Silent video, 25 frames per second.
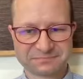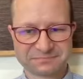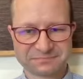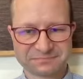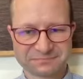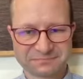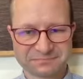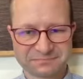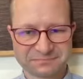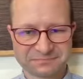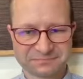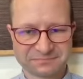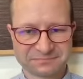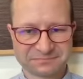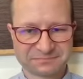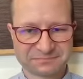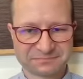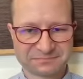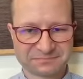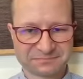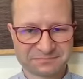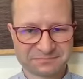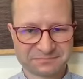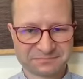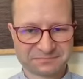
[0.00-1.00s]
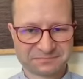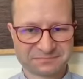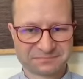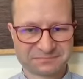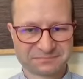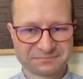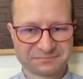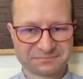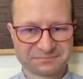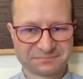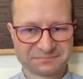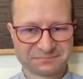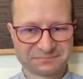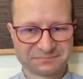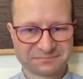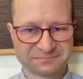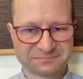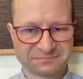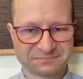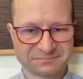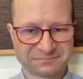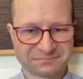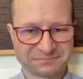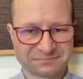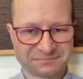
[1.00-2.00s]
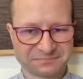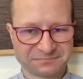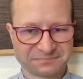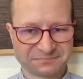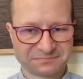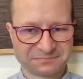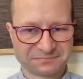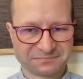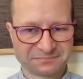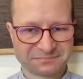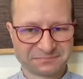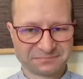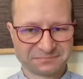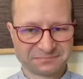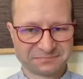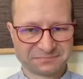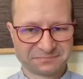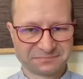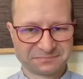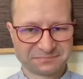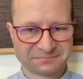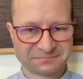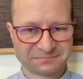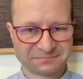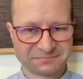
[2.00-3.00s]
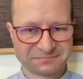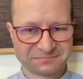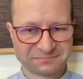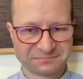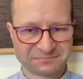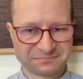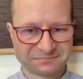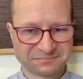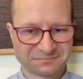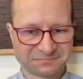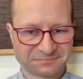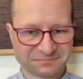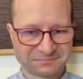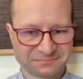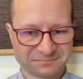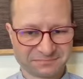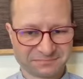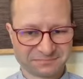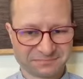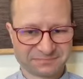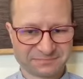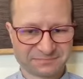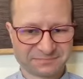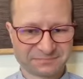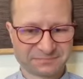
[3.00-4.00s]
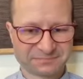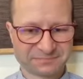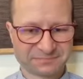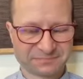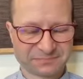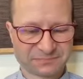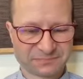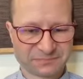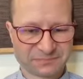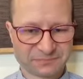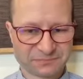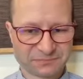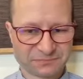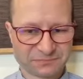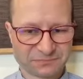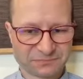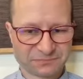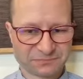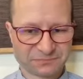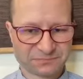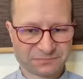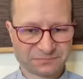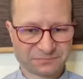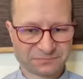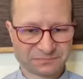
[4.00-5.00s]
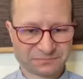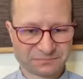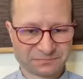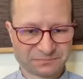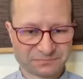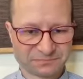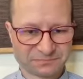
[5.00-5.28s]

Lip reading: This person isn't speaking.